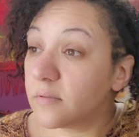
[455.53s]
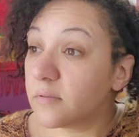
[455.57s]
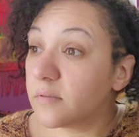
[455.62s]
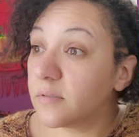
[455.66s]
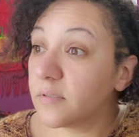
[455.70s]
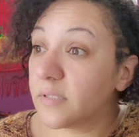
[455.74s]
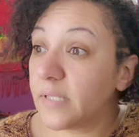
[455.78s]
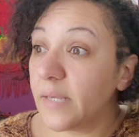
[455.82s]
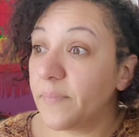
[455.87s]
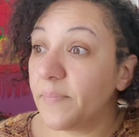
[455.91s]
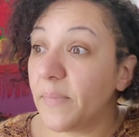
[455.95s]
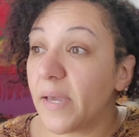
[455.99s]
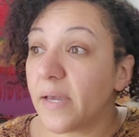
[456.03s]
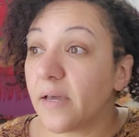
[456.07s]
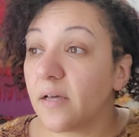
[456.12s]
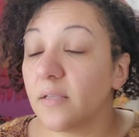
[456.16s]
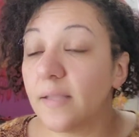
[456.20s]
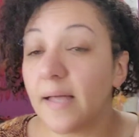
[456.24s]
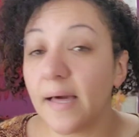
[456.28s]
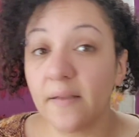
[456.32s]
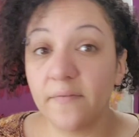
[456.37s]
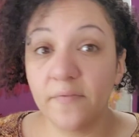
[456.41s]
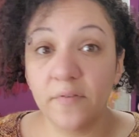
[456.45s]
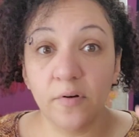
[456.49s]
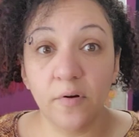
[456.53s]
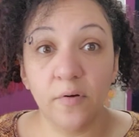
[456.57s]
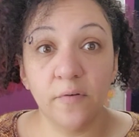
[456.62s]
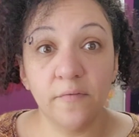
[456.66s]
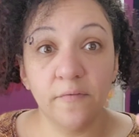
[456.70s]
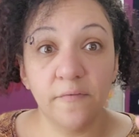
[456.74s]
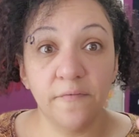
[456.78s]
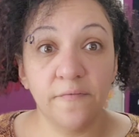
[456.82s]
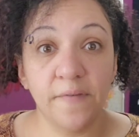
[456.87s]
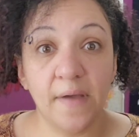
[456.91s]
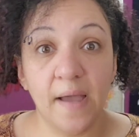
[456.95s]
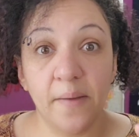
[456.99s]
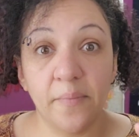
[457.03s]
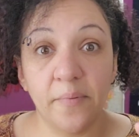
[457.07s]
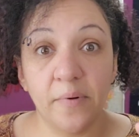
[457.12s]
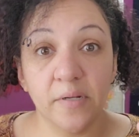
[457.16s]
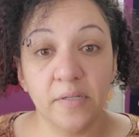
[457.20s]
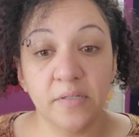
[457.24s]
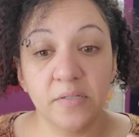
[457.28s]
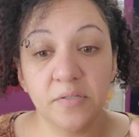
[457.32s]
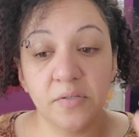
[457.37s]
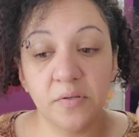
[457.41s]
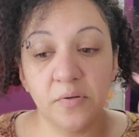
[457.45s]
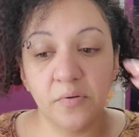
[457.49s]
They make a lot of their own
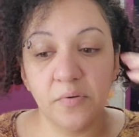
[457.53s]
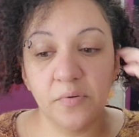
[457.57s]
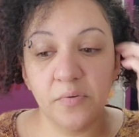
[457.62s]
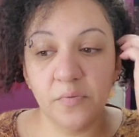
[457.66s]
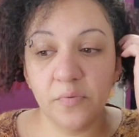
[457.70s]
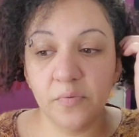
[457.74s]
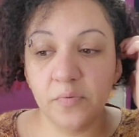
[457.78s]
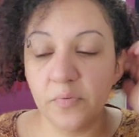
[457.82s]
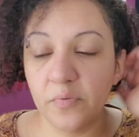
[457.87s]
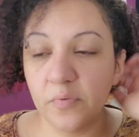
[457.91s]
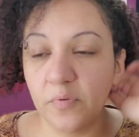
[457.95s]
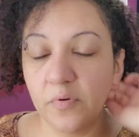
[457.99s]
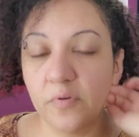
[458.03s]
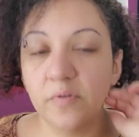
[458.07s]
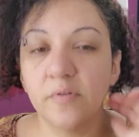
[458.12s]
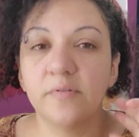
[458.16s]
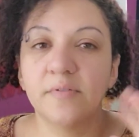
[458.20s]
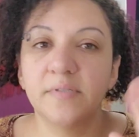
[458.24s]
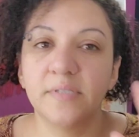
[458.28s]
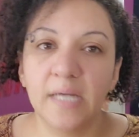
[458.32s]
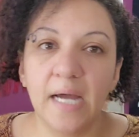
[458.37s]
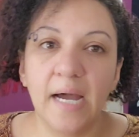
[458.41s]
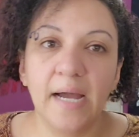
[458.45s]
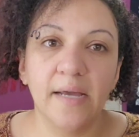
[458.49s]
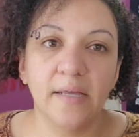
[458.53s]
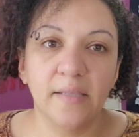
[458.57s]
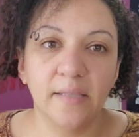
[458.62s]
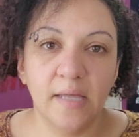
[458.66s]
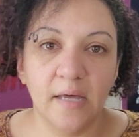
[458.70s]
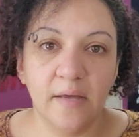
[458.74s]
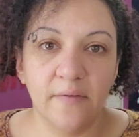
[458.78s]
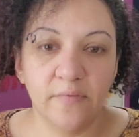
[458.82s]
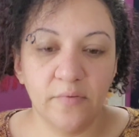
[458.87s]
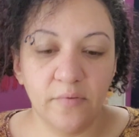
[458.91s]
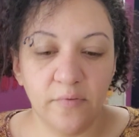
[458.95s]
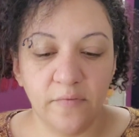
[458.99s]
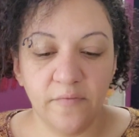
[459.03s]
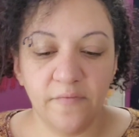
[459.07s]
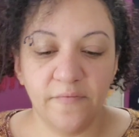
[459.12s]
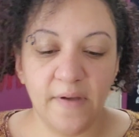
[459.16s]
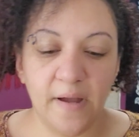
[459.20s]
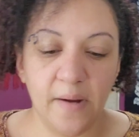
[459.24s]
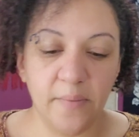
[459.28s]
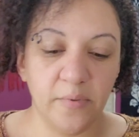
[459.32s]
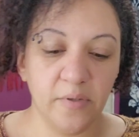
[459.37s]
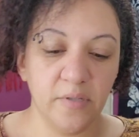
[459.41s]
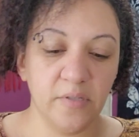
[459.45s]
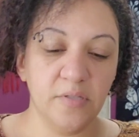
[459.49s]
fabrics, or dye a lot of their own
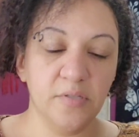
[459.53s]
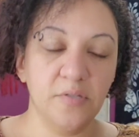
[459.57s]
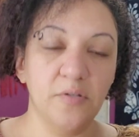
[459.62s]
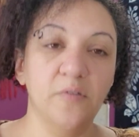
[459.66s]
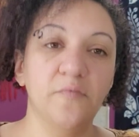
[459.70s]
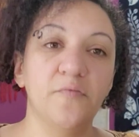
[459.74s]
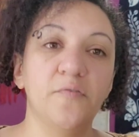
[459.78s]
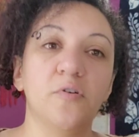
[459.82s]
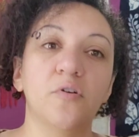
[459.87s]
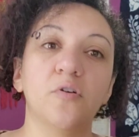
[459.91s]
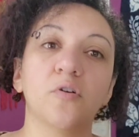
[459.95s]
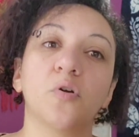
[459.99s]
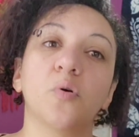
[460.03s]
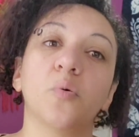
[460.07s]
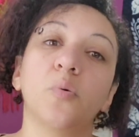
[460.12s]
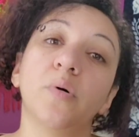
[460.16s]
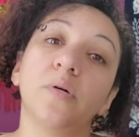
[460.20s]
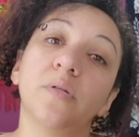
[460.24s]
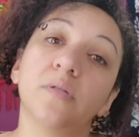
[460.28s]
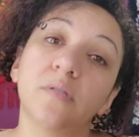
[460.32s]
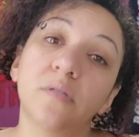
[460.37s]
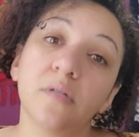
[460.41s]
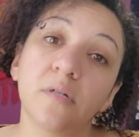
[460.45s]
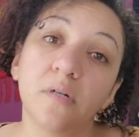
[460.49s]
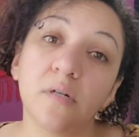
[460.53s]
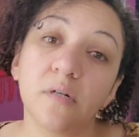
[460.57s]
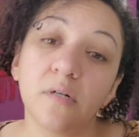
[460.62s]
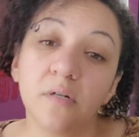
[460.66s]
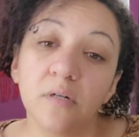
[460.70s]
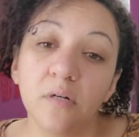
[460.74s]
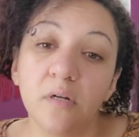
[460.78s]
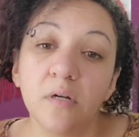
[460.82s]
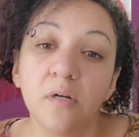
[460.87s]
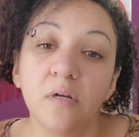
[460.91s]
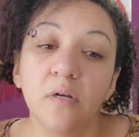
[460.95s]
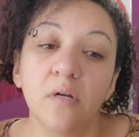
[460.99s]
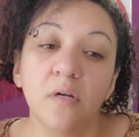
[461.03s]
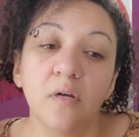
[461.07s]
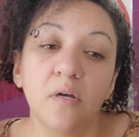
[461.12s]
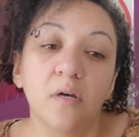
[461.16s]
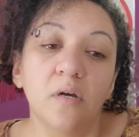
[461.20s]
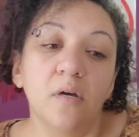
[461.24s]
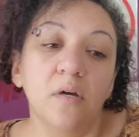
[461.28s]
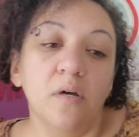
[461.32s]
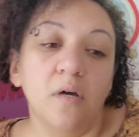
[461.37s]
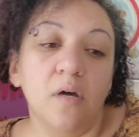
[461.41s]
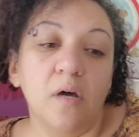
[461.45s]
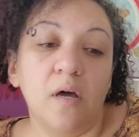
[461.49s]
fabrics. So if you're a quilter,
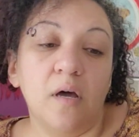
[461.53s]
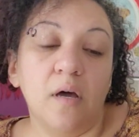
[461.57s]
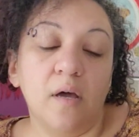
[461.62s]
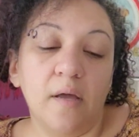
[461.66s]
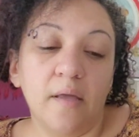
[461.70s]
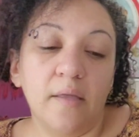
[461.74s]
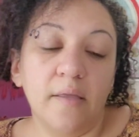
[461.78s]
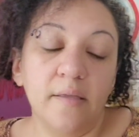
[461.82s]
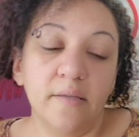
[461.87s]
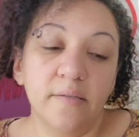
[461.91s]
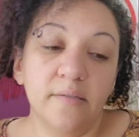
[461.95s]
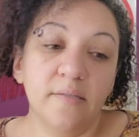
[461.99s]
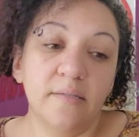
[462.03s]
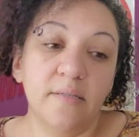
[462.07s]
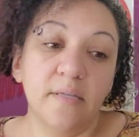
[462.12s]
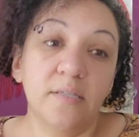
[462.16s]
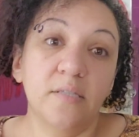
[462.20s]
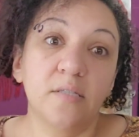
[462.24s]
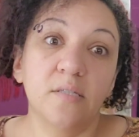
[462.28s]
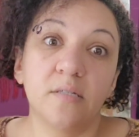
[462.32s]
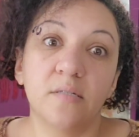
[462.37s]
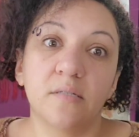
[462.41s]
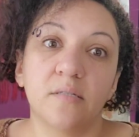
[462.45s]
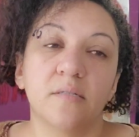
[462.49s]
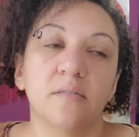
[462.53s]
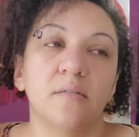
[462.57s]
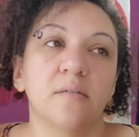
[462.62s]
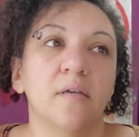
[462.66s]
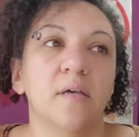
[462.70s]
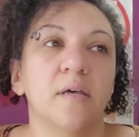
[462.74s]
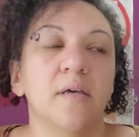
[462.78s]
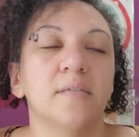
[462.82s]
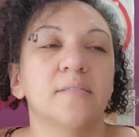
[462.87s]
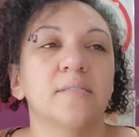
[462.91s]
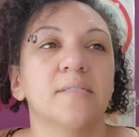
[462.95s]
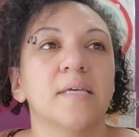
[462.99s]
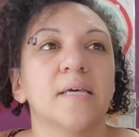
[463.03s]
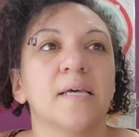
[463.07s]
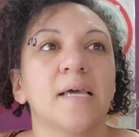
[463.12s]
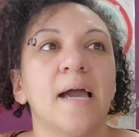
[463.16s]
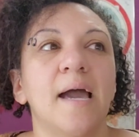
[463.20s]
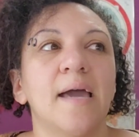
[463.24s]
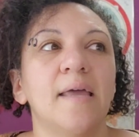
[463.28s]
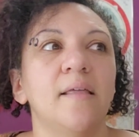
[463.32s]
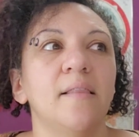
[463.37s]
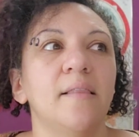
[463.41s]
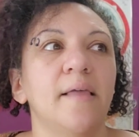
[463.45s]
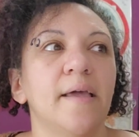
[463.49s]
it's
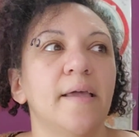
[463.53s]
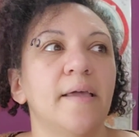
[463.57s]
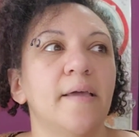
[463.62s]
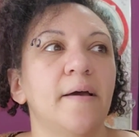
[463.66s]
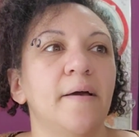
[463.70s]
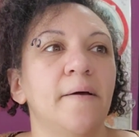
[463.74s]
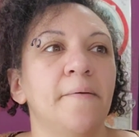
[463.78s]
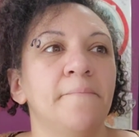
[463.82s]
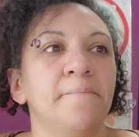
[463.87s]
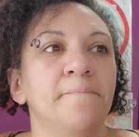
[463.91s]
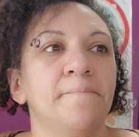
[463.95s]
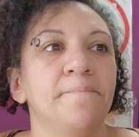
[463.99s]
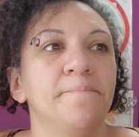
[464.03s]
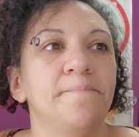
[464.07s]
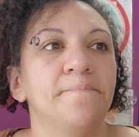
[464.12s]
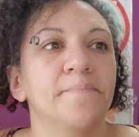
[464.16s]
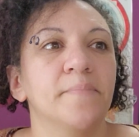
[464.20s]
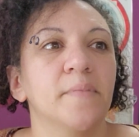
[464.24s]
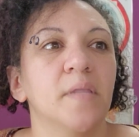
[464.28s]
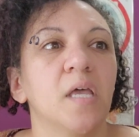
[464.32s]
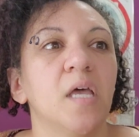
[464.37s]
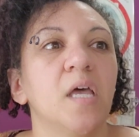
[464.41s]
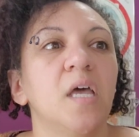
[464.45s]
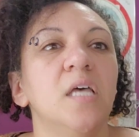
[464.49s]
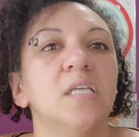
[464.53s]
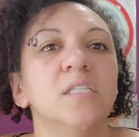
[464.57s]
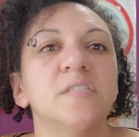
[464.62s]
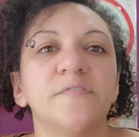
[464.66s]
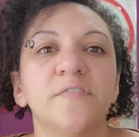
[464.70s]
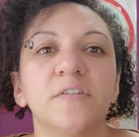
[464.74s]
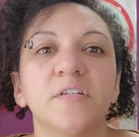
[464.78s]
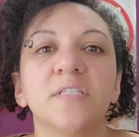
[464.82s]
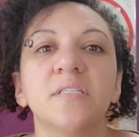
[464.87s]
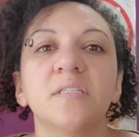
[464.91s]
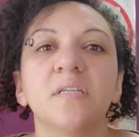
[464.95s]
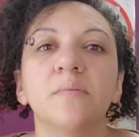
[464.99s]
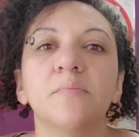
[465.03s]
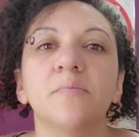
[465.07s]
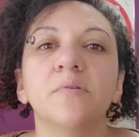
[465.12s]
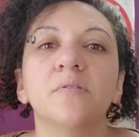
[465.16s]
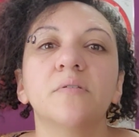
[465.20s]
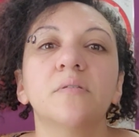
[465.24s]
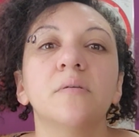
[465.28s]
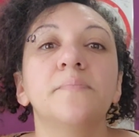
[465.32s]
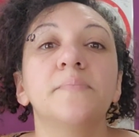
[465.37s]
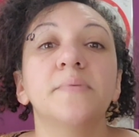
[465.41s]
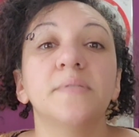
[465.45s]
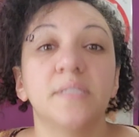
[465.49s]
kind of like it's very similar
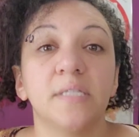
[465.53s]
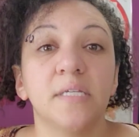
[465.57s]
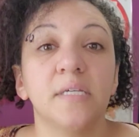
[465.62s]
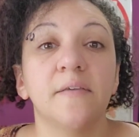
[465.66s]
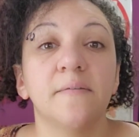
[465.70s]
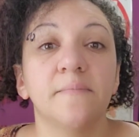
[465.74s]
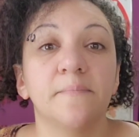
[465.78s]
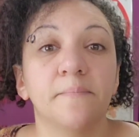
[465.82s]
to batik